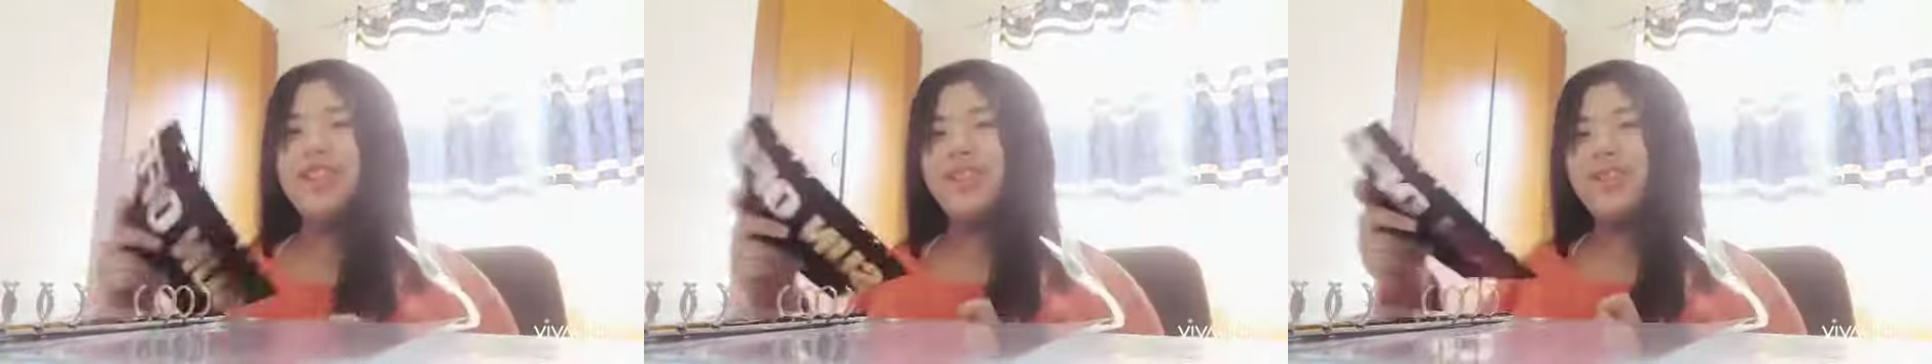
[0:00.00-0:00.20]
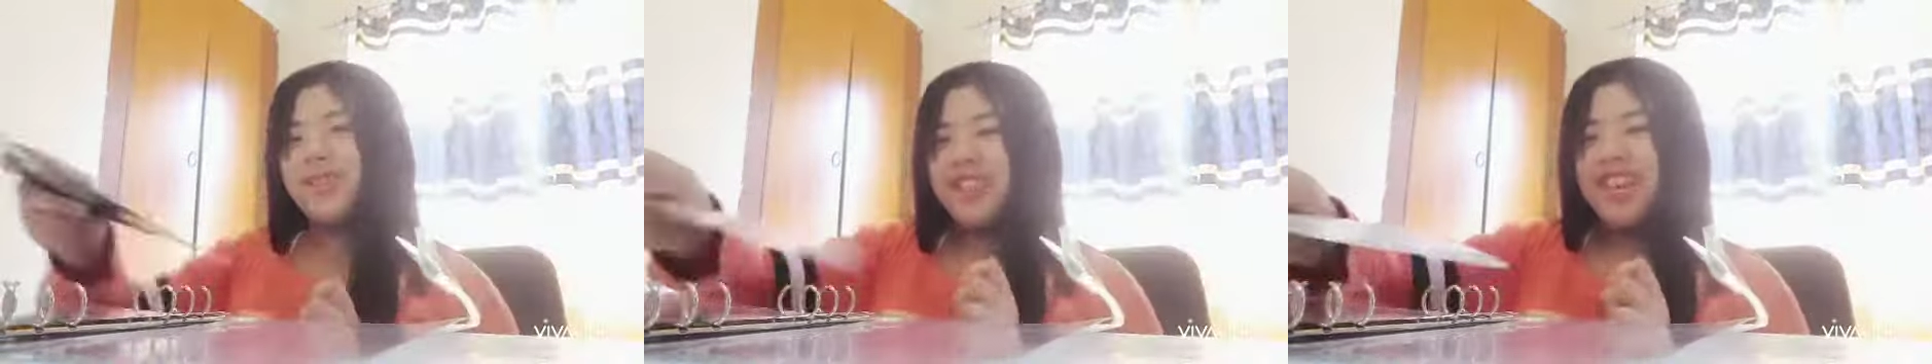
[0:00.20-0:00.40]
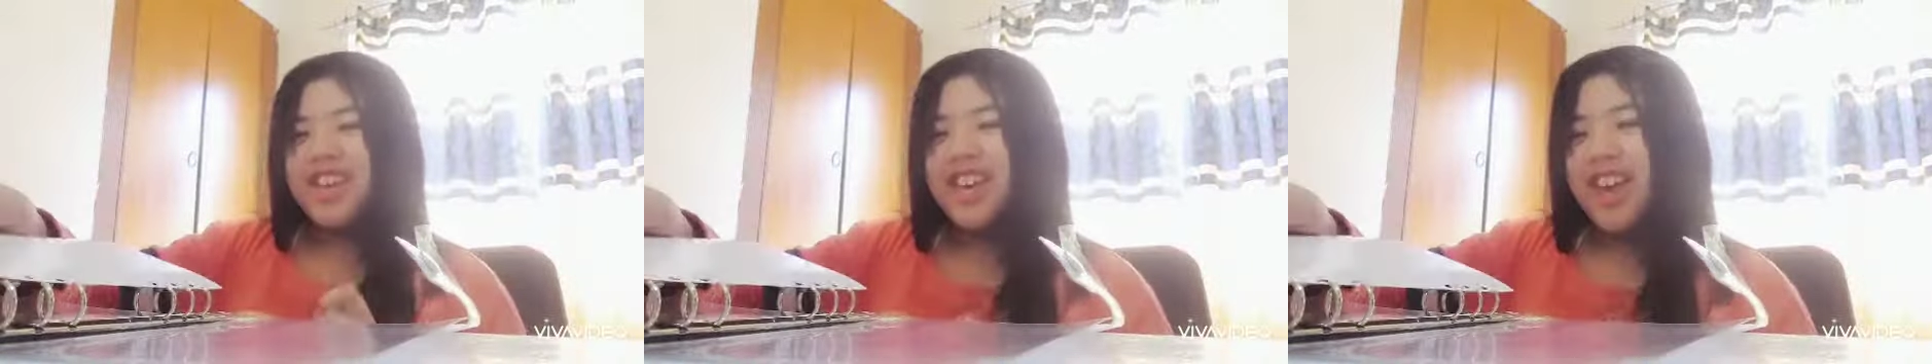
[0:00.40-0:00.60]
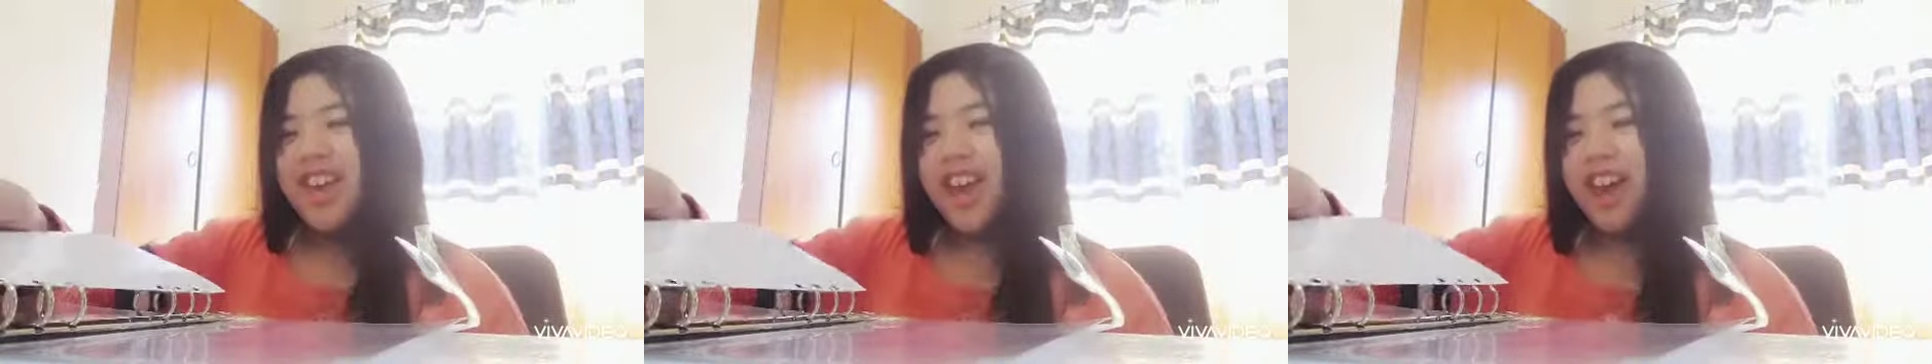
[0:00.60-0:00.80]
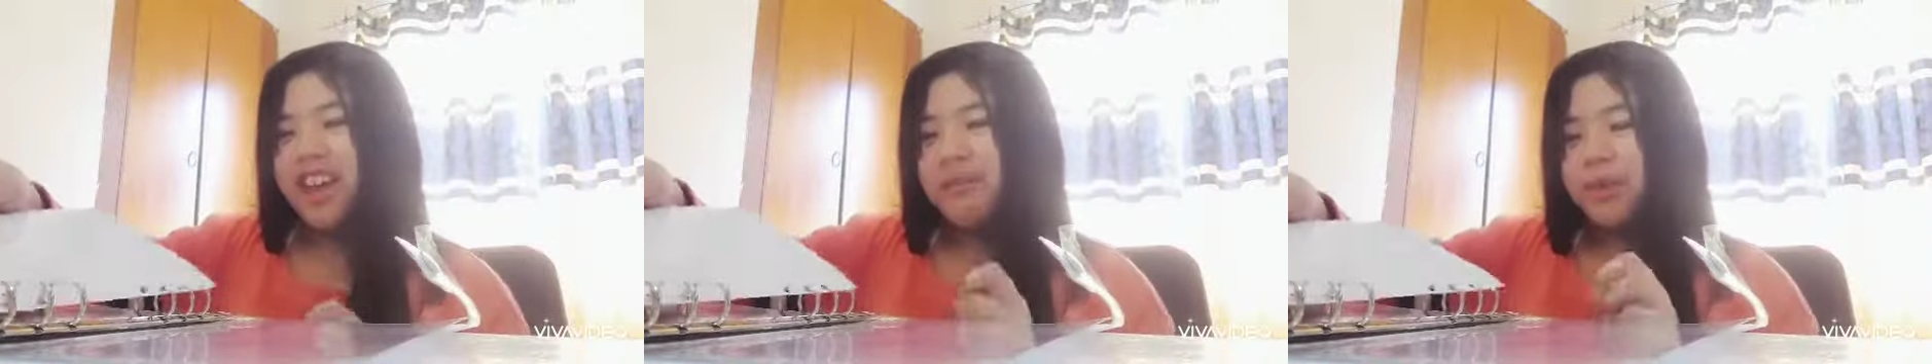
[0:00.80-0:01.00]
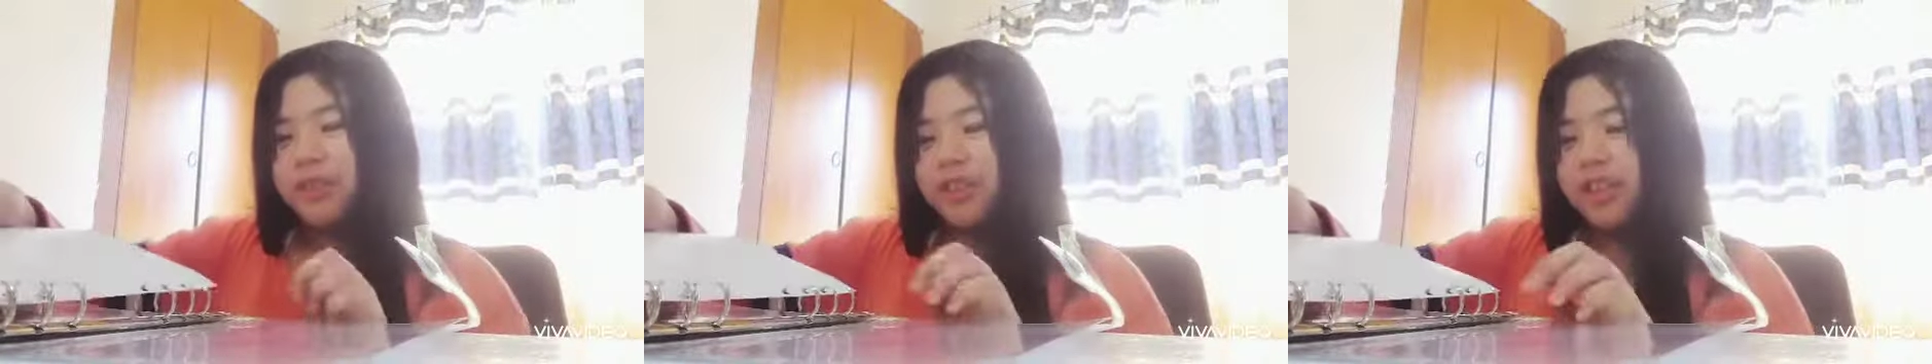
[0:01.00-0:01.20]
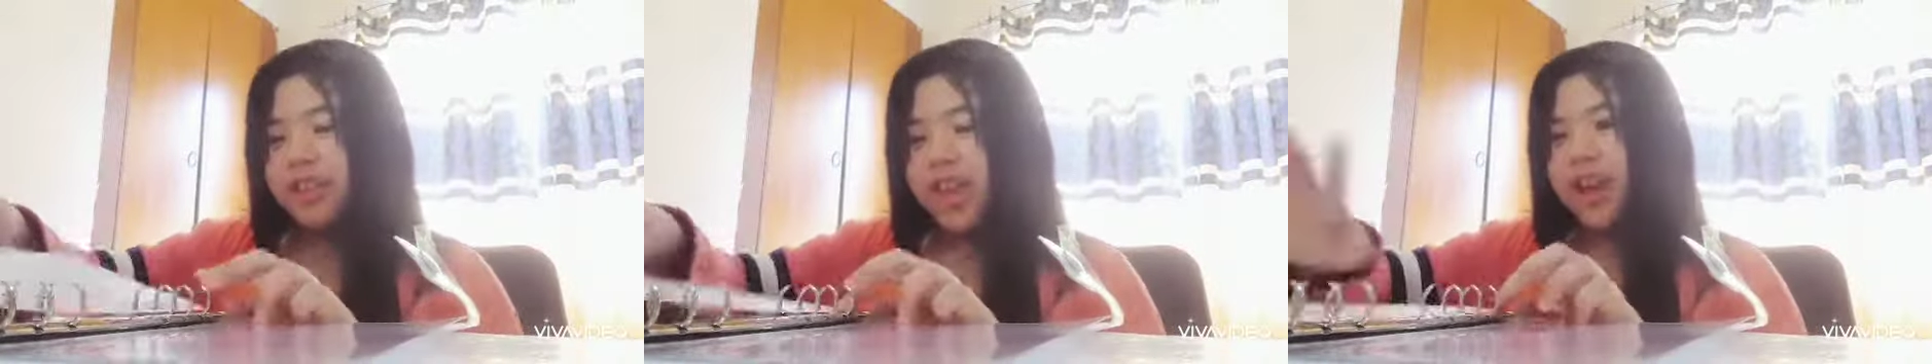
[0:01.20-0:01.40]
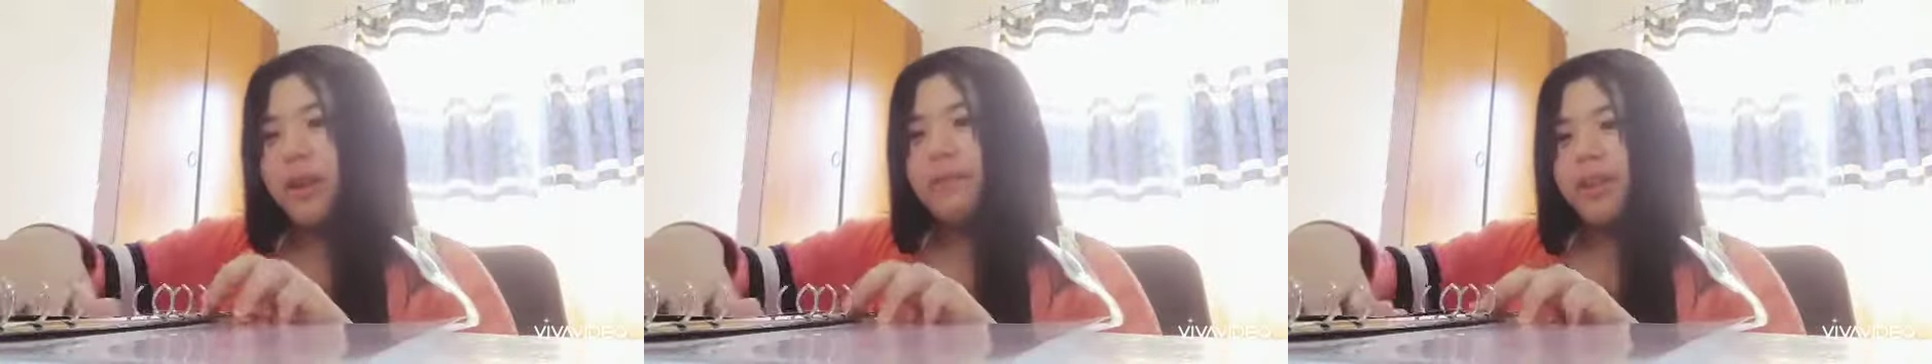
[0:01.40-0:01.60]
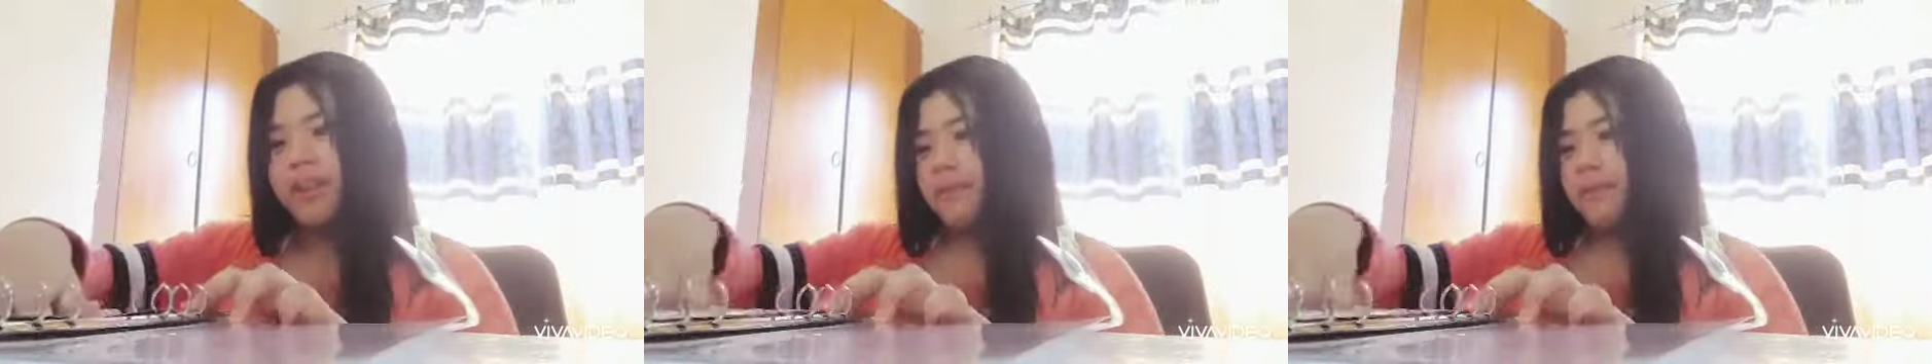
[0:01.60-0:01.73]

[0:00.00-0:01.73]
cute, and I personally think I'm gonna